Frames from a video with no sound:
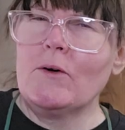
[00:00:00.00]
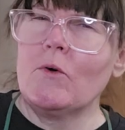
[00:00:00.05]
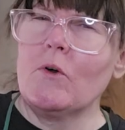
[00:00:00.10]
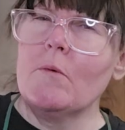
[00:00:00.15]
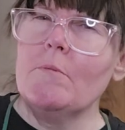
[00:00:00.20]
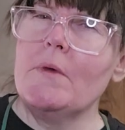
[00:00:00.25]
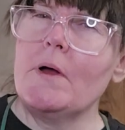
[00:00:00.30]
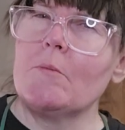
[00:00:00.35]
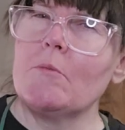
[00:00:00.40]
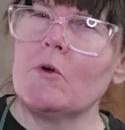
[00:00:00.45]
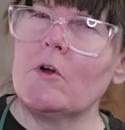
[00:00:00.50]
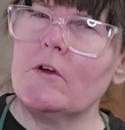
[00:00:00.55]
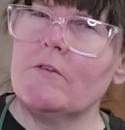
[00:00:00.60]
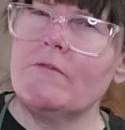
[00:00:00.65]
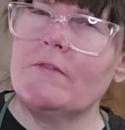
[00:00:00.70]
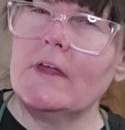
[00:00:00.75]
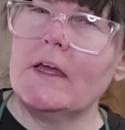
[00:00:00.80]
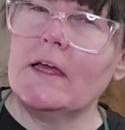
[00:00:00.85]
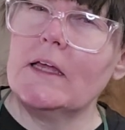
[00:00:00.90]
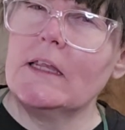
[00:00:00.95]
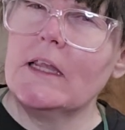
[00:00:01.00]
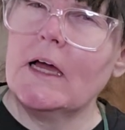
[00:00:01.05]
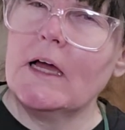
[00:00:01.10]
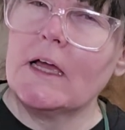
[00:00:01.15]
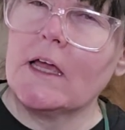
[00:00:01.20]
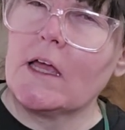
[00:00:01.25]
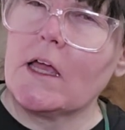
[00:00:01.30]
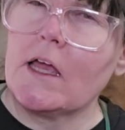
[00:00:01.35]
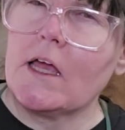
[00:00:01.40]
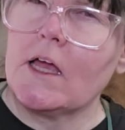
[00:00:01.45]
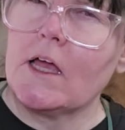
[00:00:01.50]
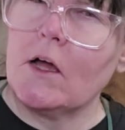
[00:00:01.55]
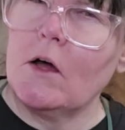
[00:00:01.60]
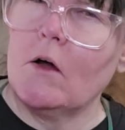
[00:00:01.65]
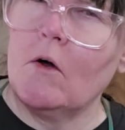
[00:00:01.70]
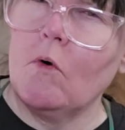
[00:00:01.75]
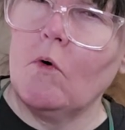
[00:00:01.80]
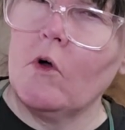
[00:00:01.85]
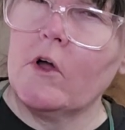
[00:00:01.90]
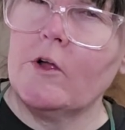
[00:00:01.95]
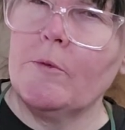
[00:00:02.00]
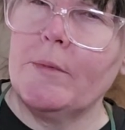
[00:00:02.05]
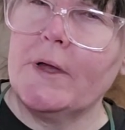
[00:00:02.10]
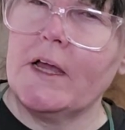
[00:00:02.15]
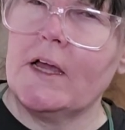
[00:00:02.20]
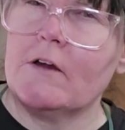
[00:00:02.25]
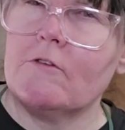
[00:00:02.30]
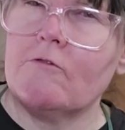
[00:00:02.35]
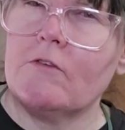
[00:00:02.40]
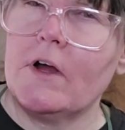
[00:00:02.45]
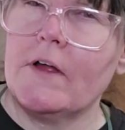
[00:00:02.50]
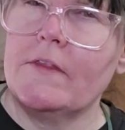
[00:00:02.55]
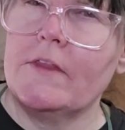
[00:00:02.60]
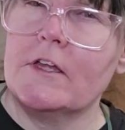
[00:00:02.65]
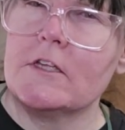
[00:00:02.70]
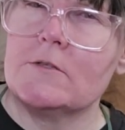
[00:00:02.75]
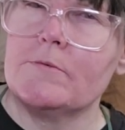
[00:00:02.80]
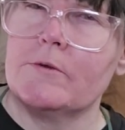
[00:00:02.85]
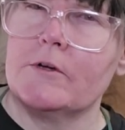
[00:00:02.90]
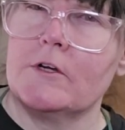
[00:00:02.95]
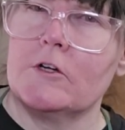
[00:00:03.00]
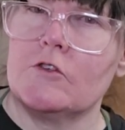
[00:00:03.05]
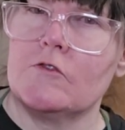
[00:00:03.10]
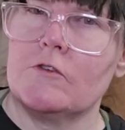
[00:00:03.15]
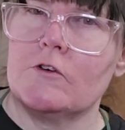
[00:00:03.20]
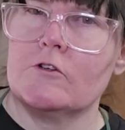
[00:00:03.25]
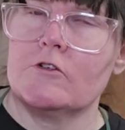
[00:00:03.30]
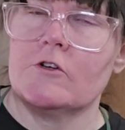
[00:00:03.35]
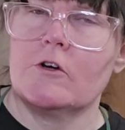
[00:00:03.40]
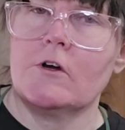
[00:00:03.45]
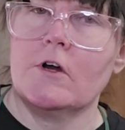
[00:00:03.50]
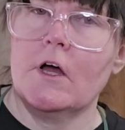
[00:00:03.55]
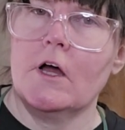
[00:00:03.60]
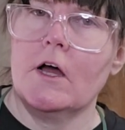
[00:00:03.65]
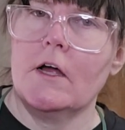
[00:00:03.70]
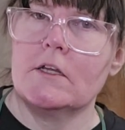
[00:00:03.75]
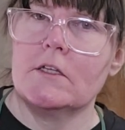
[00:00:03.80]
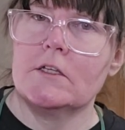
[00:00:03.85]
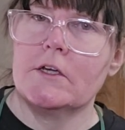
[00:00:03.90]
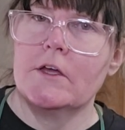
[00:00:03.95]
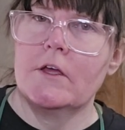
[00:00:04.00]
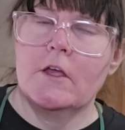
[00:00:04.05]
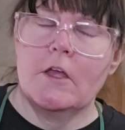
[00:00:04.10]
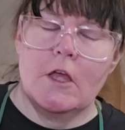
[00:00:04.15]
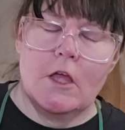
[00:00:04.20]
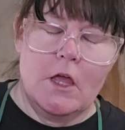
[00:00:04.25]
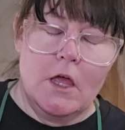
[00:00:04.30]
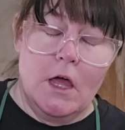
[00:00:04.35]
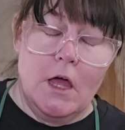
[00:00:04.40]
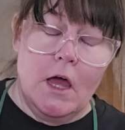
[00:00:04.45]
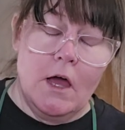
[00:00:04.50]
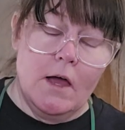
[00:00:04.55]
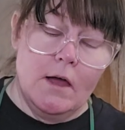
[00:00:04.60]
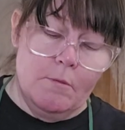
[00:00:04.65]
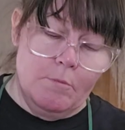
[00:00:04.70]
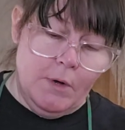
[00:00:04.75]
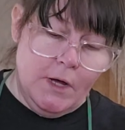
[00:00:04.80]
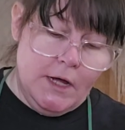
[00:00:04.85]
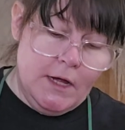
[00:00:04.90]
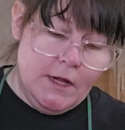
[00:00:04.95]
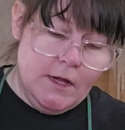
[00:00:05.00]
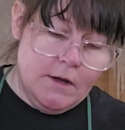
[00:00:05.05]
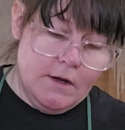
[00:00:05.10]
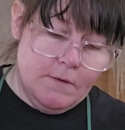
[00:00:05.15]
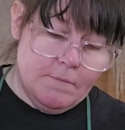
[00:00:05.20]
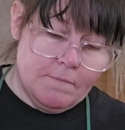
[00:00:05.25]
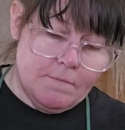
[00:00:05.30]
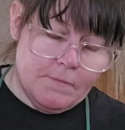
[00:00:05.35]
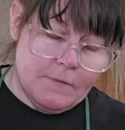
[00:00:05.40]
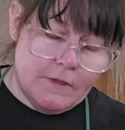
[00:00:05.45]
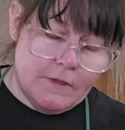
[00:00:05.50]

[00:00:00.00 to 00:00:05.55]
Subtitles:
don't remember if they like oil pan fried that spinach first or not, but